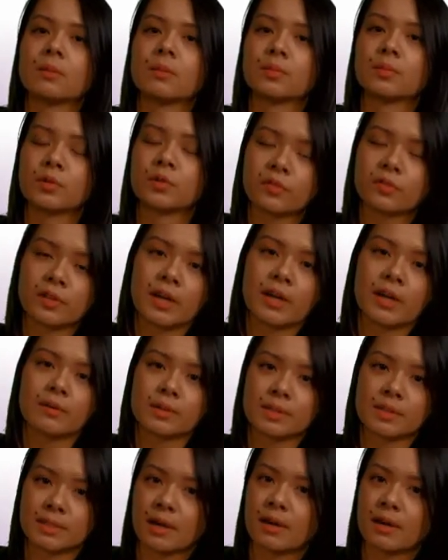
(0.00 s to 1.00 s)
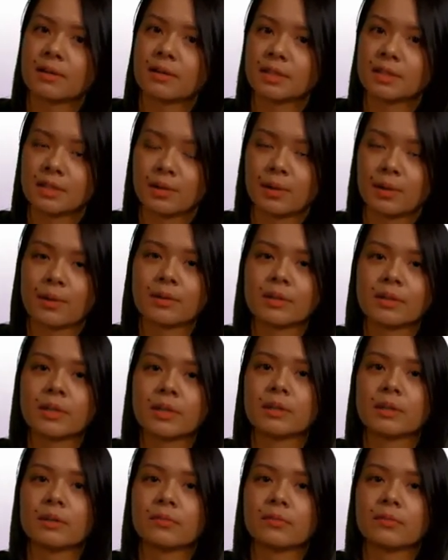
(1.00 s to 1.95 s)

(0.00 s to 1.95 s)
Buvidal is currently the only